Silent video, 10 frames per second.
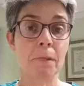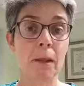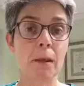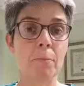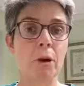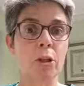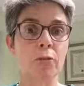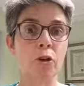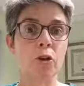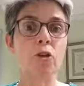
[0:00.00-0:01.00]
Because if
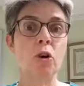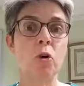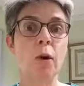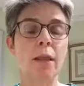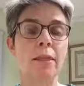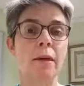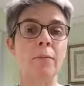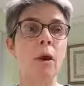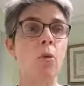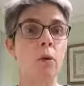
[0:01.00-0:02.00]
you go at them
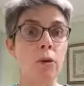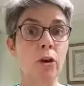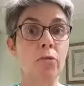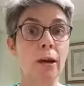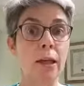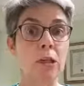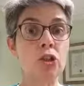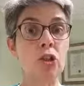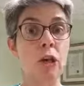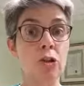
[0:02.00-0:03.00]
when they're ranting at
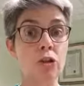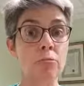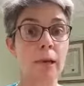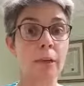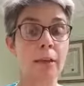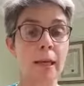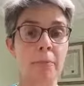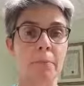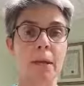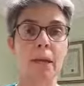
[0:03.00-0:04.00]
you and you rant at them,
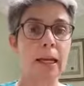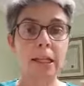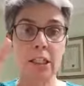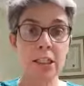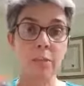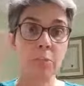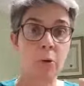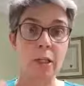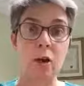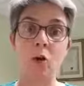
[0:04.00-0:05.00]
it'll just go into
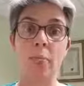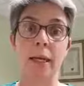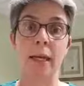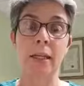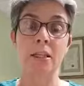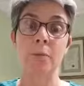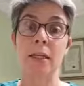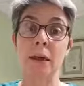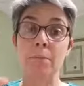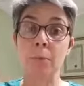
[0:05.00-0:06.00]
a whole big heated debate
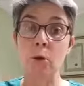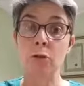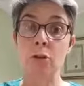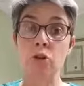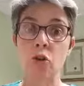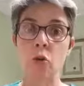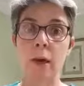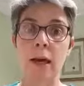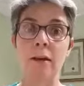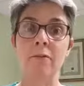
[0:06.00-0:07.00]
and both of you go
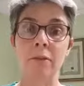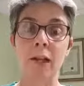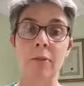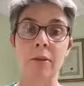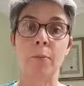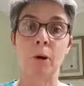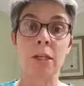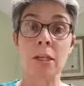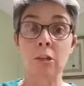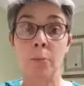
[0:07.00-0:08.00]
away filled with the
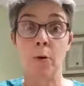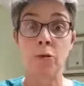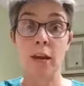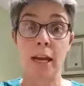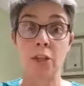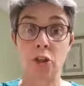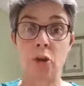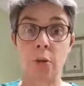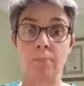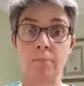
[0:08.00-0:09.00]
poison. Both your heads are going.
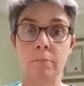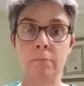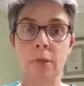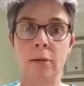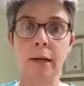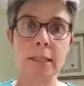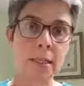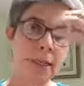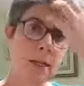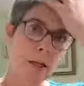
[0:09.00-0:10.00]
All right?
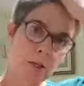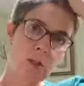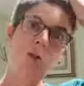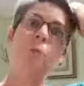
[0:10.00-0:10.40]
So,